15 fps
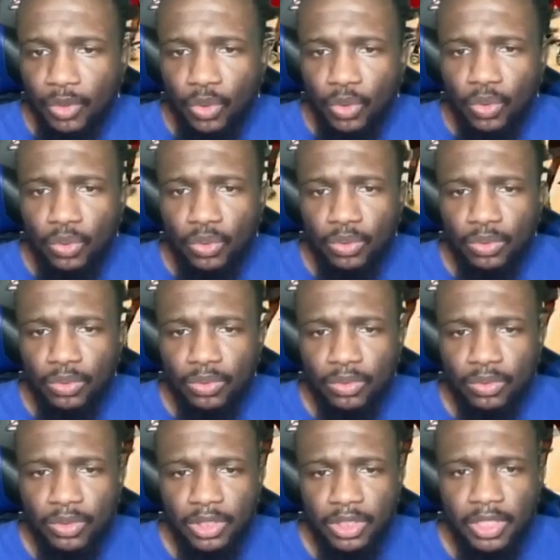Ooh,
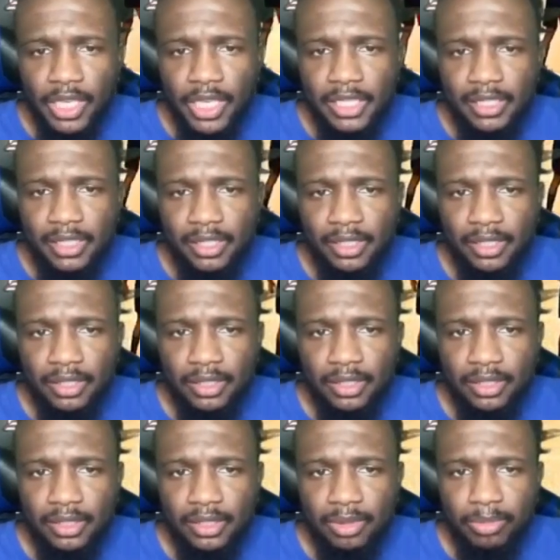little hazy.
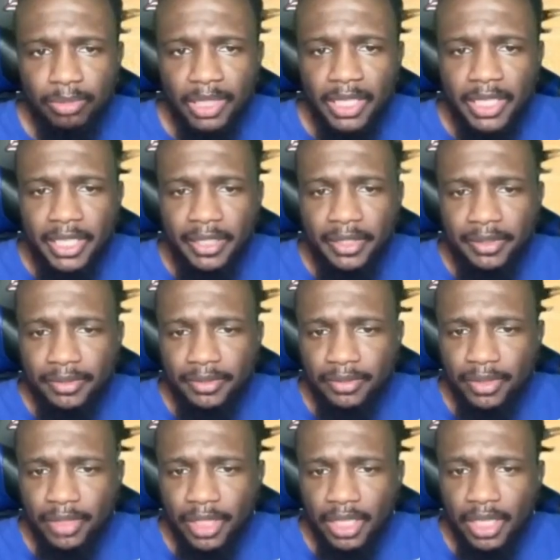Bucket.
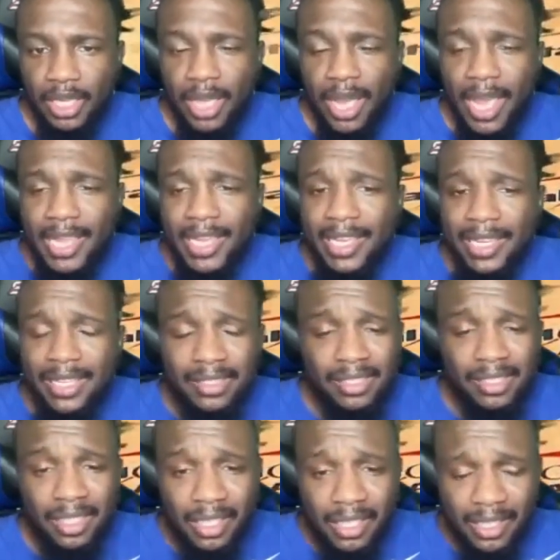Hey, he is
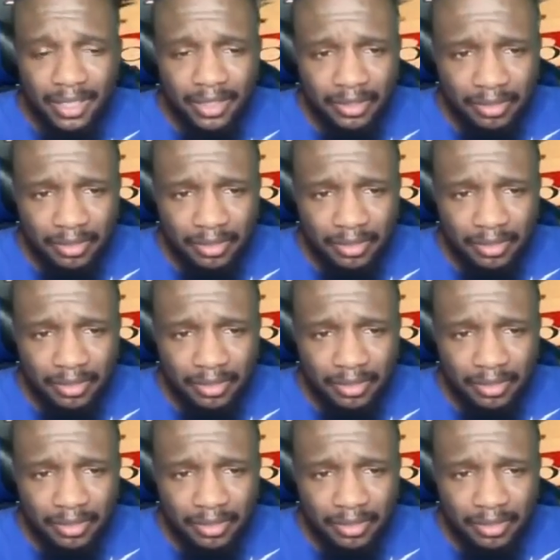cooking.